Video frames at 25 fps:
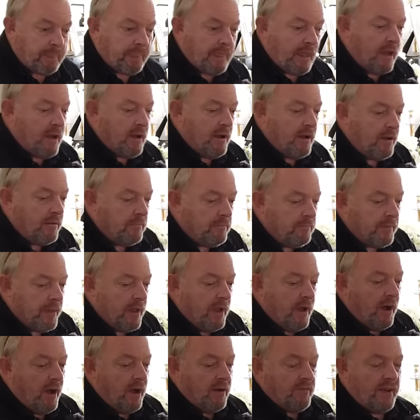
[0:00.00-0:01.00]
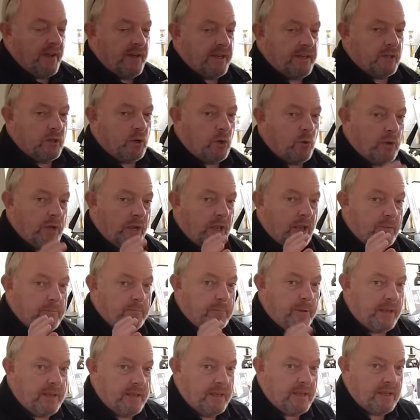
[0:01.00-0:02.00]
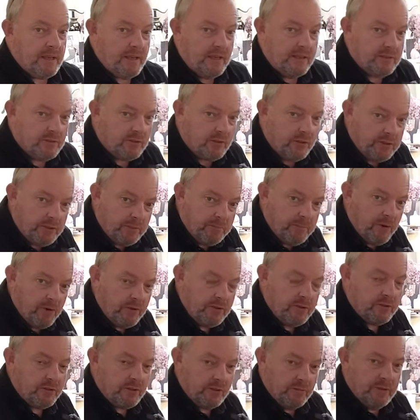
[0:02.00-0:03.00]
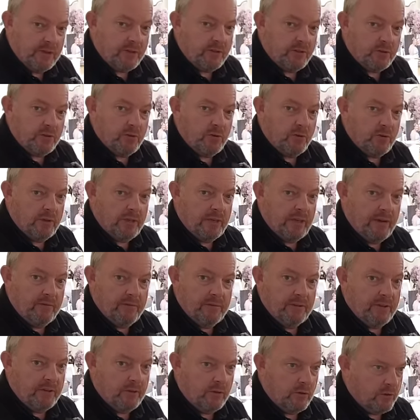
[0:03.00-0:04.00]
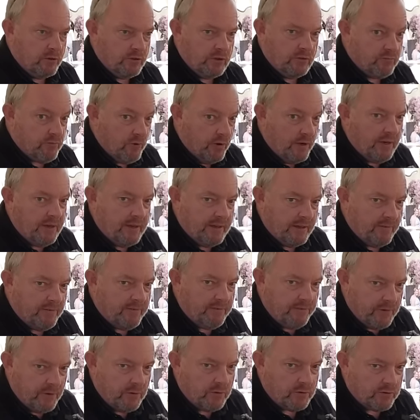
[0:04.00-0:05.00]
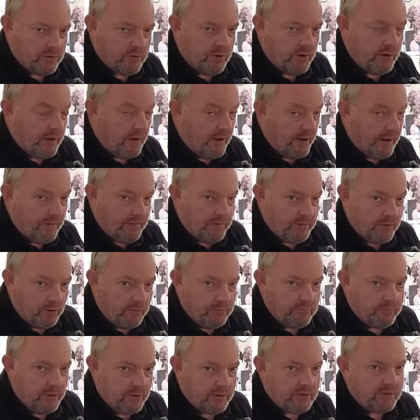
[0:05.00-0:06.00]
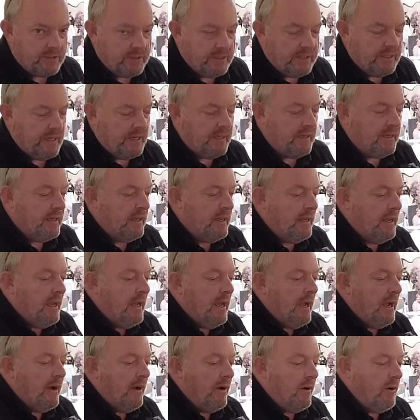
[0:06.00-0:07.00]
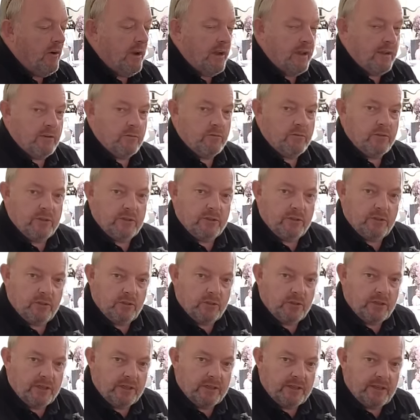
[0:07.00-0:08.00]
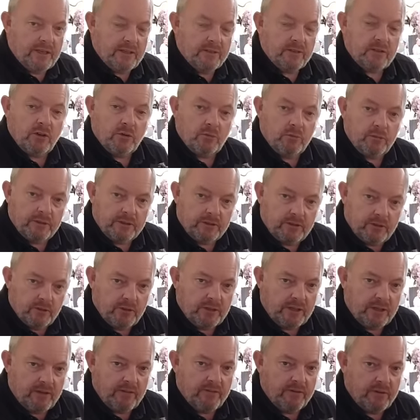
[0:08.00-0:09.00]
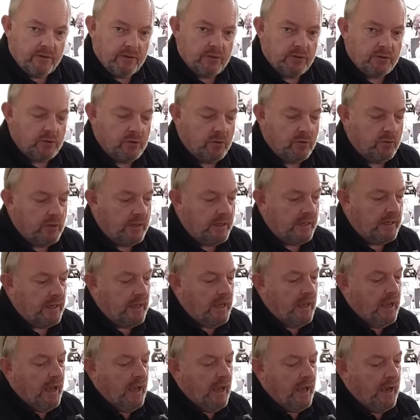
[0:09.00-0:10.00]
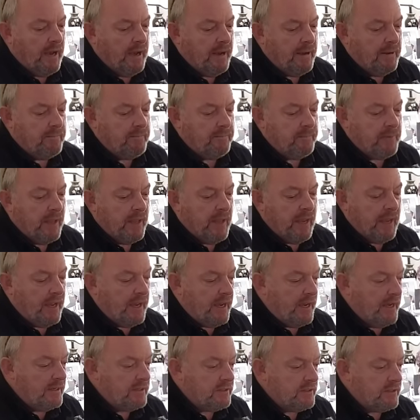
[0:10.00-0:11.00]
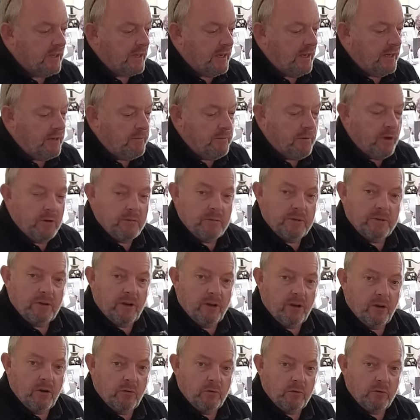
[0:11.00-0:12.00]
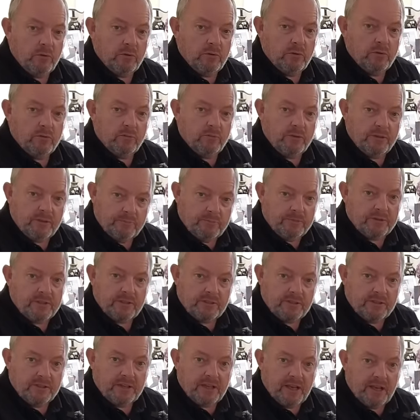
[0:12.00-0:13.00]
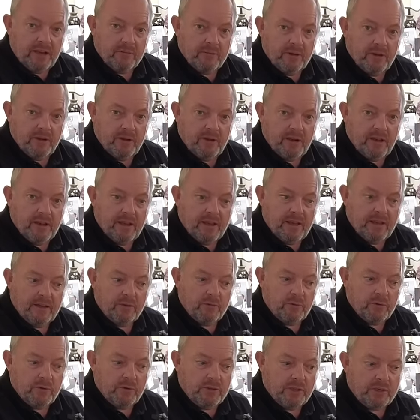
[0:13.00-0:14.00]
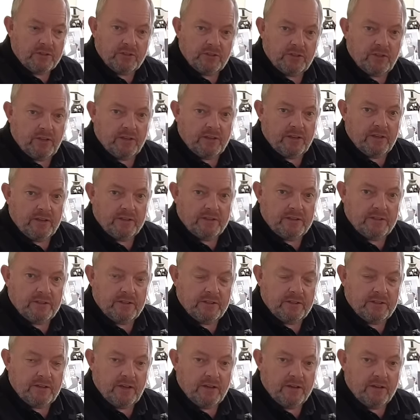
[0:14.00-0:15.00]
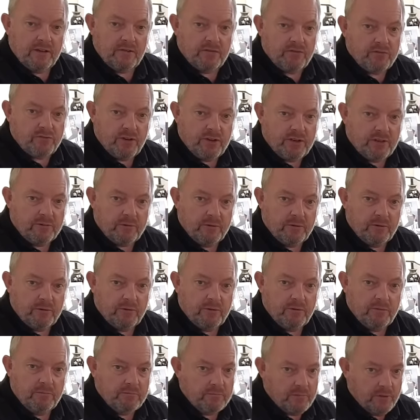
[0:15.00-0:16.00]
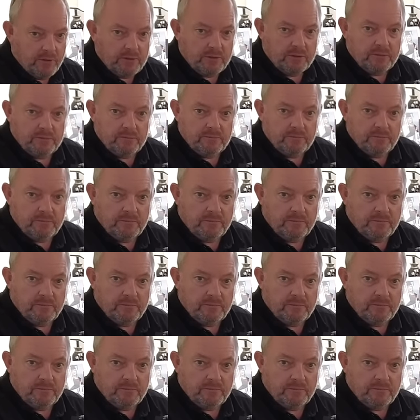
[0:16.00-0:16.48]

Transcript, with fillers: Um, I've had a quick peek inside the box just to make sure everything looks right and it feels right. I haven't unboxed it yet. Oh, I had a really good look at it yet, so I'll be doing that very shortly. Um, and in a moment, I will reposition the camera and we'll get stuck into this incredible model.